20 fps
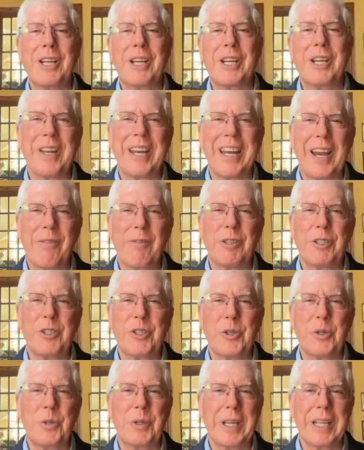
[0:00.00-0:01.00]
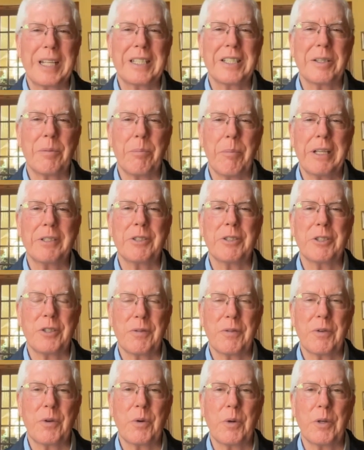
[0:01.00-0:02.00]
that every school gets the message,
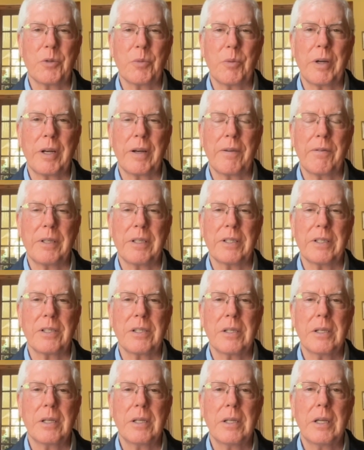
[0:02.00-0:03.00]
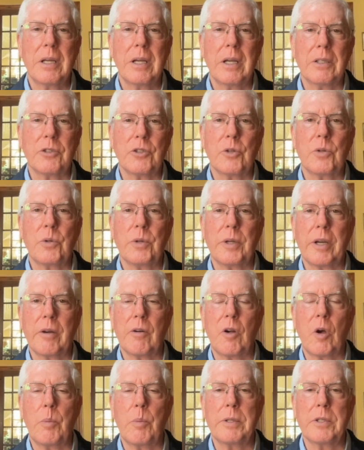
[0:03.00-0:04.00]
of course, whenever this school year
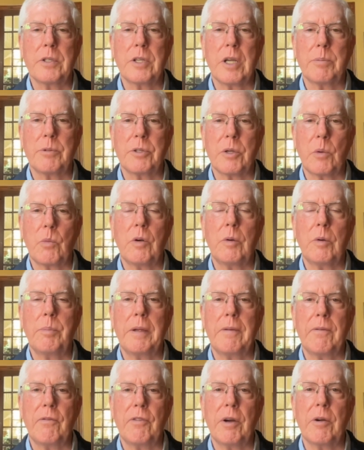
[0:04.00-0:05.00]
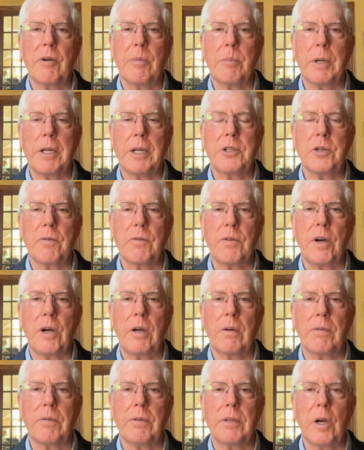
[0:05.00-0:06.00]
opens up. So we'll be very much
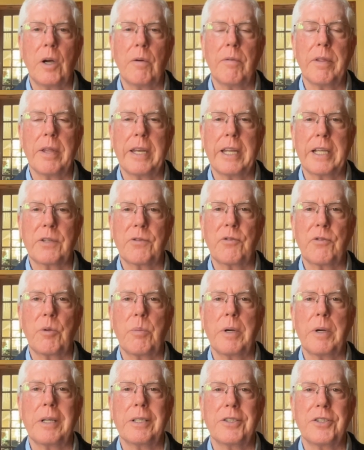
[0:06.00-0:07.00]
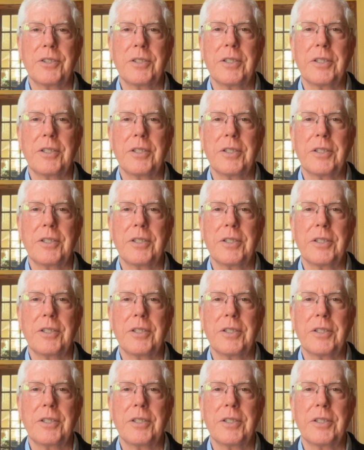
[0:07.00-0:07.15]
involved over the next few months.